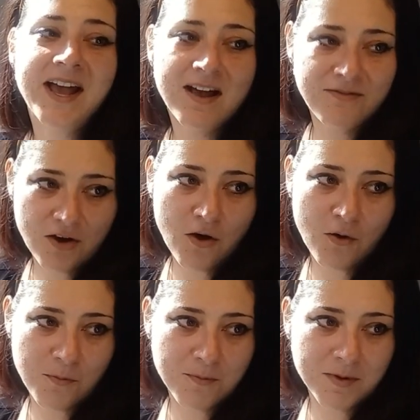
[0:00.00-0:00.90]
have a
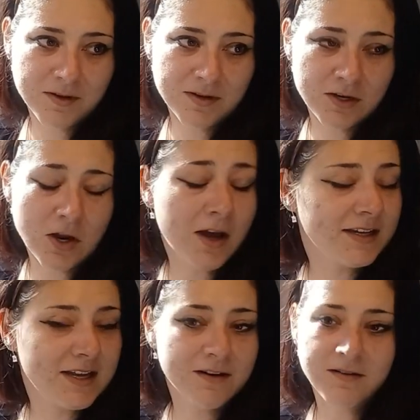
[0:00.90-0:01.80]
home. Not
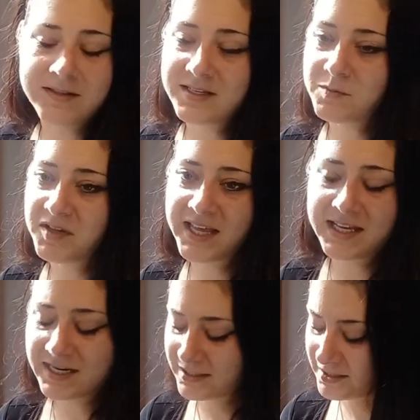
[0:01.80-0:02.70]
here on this
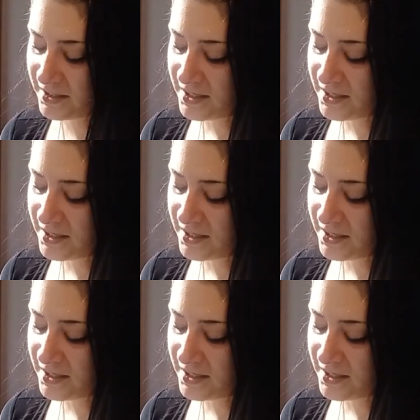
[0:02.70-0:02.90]
planet.